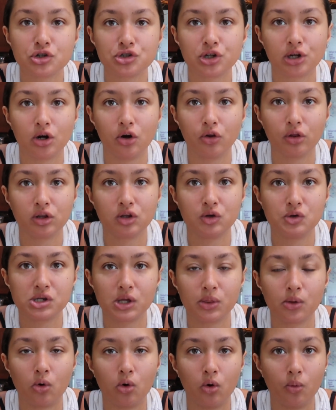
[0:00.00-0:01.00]
So you're only
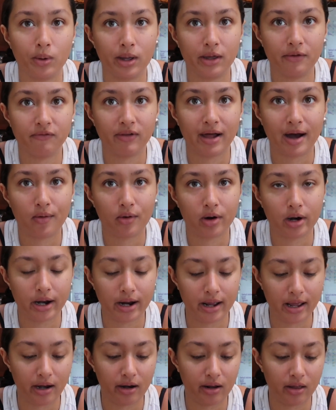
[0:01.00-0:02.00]
using the whole wheat flour
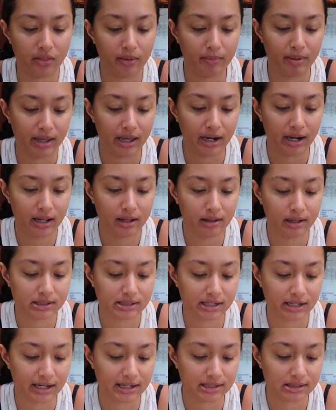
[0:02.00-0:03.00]
in the beginning because
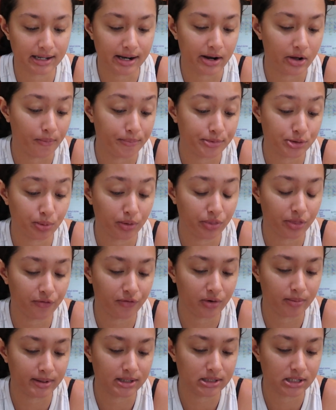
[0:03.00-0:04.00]
I guess that helps with the
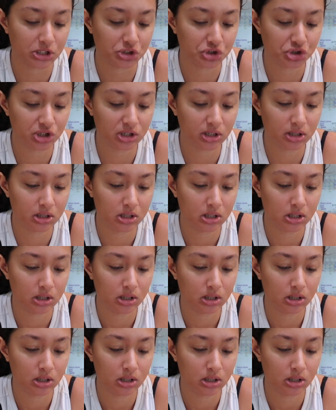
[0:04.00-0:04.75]
fermentation.